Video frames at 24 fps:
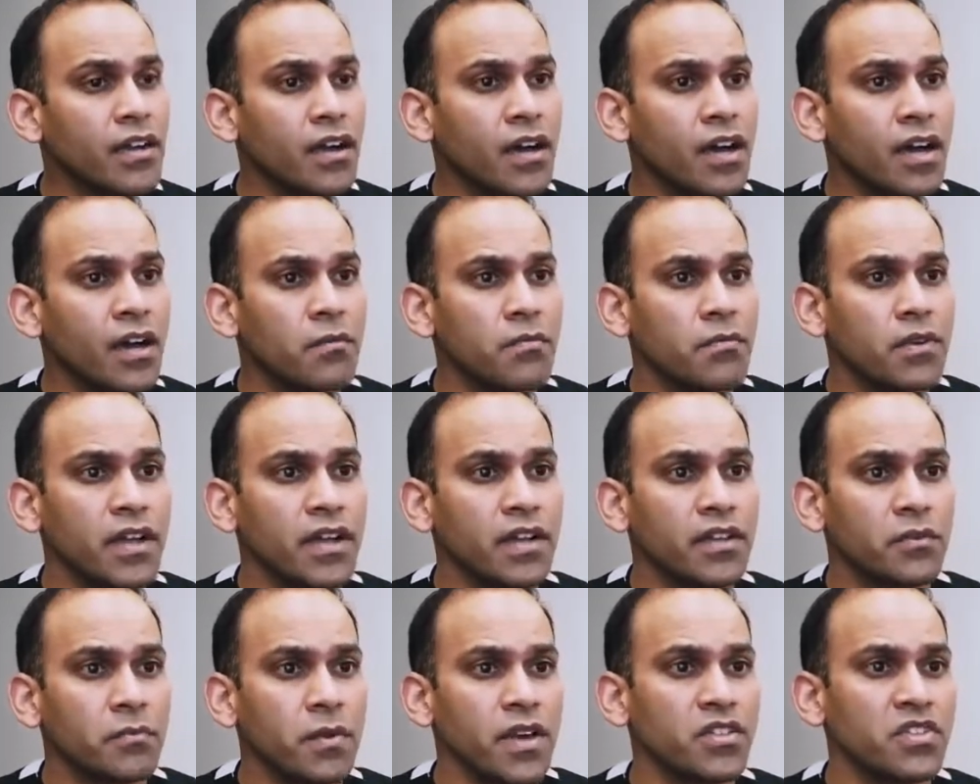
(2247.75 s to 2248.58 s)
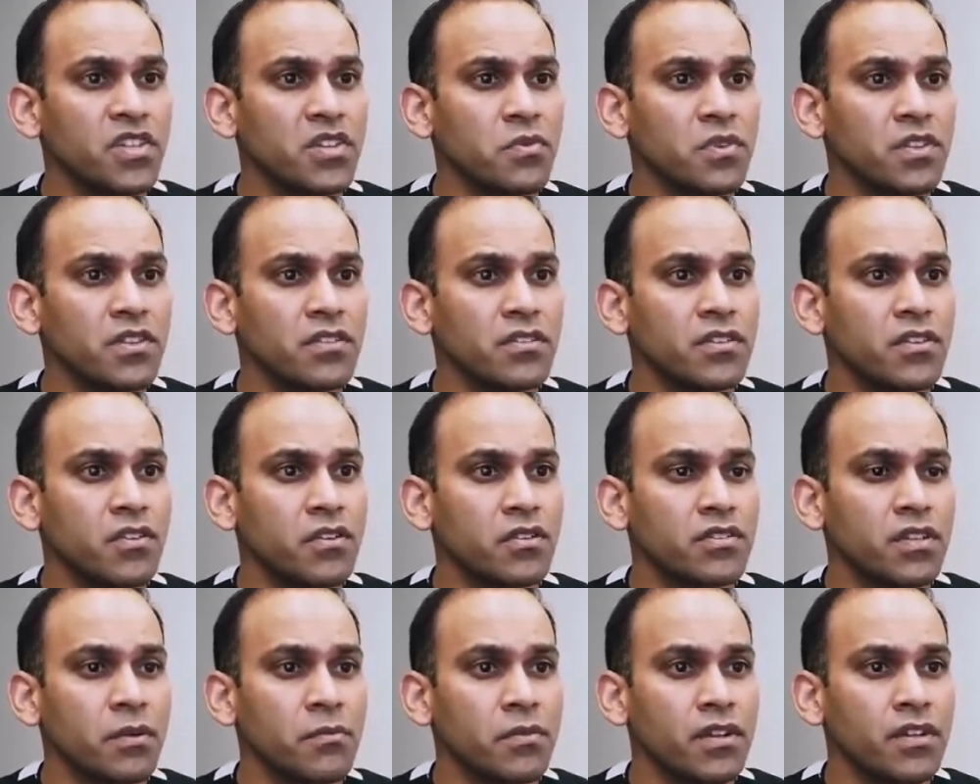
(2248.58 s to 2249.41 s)
and especially with, you know,
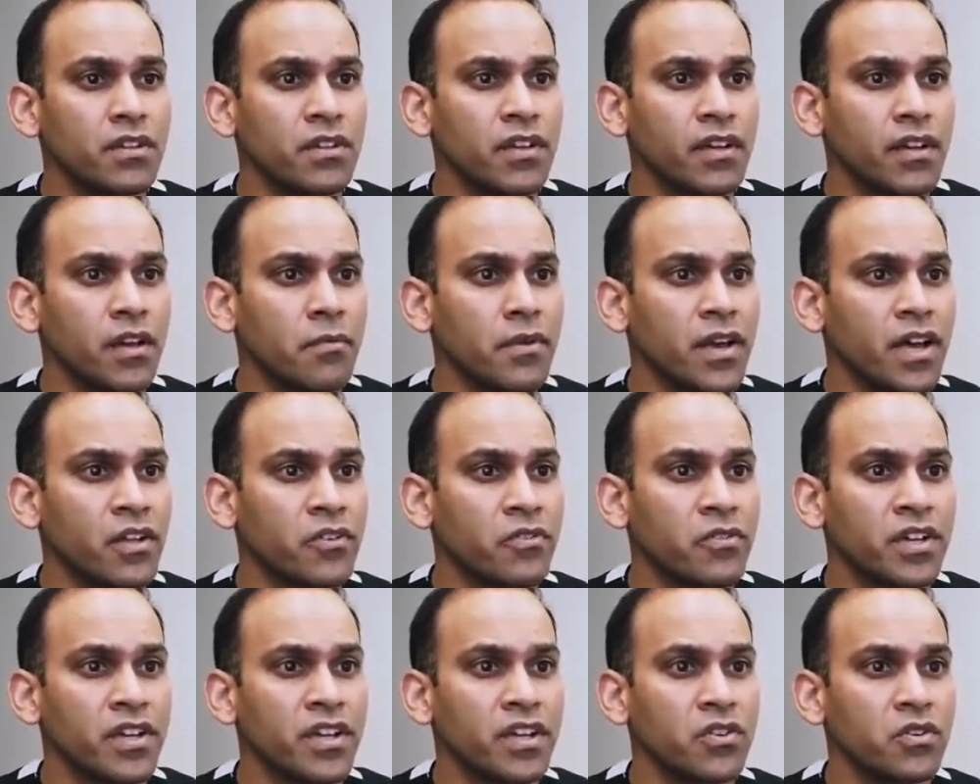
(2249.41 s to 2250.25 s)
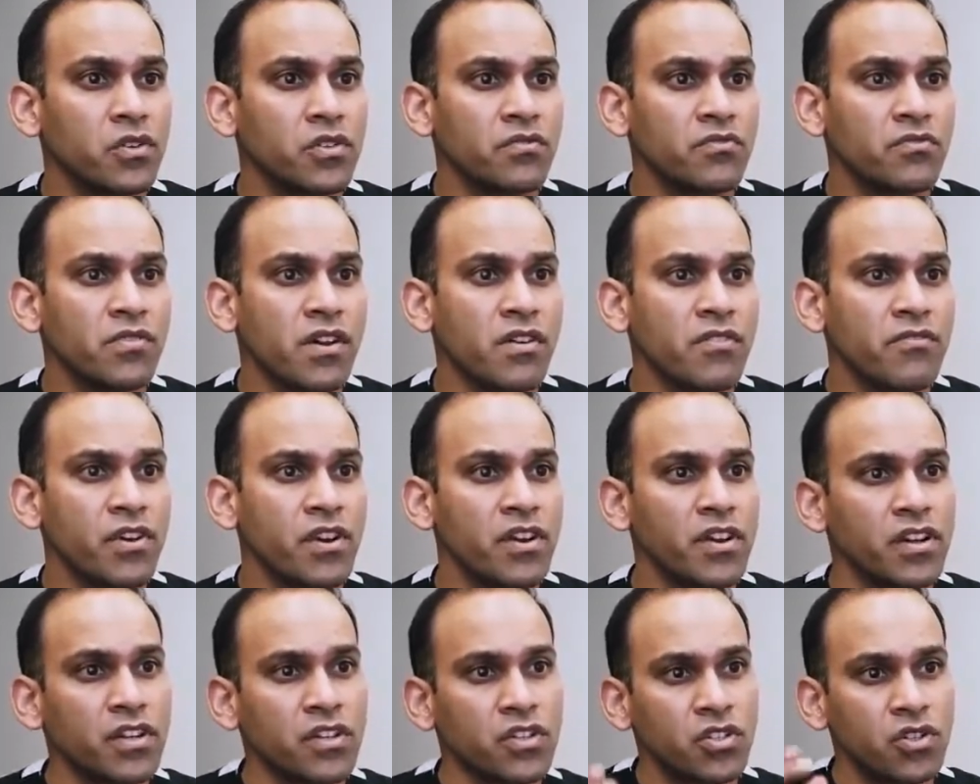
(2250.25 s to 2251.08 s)
someone like a ballerina who's very,
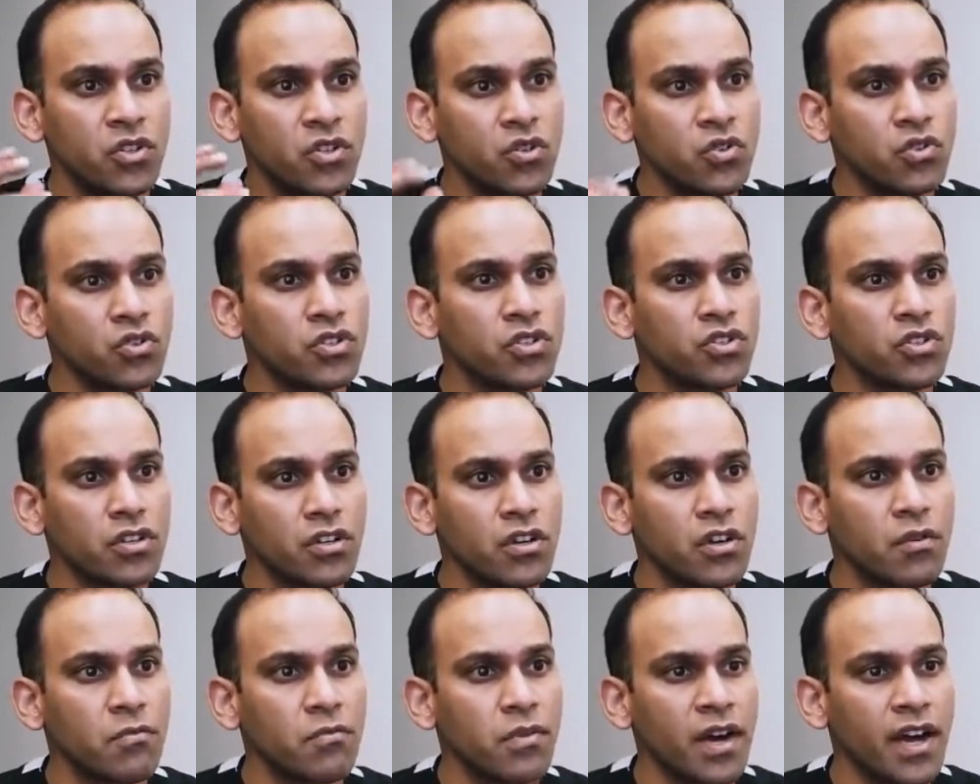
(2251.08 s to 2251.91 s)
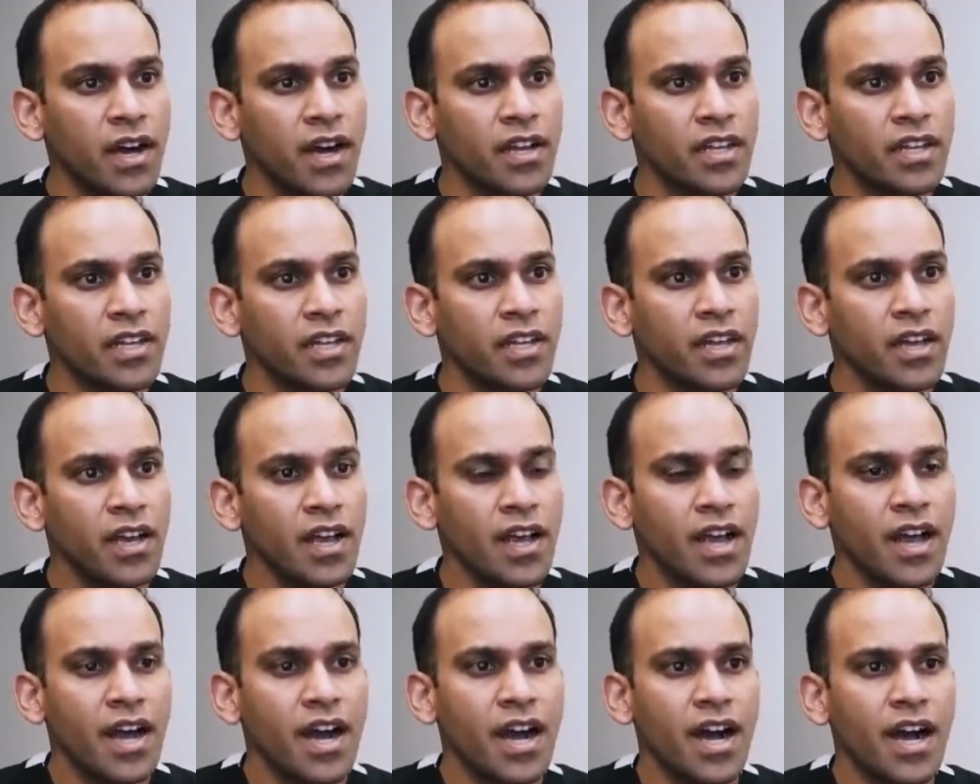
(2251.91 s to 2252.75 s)
very attuned to her body.
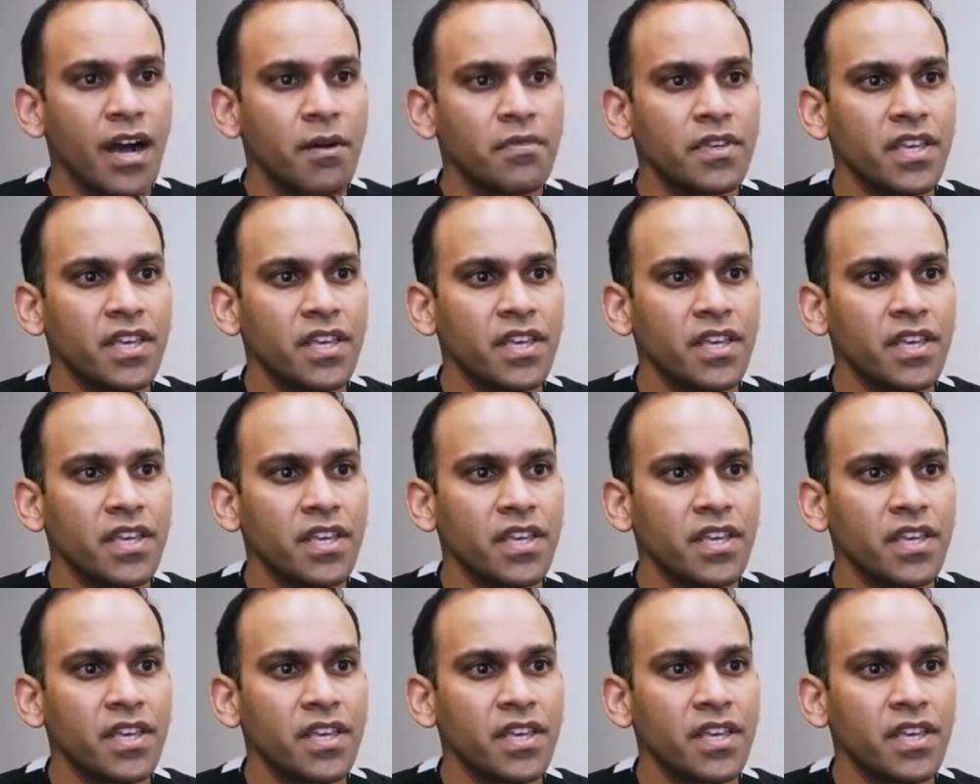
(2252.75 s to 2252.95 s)
Yes.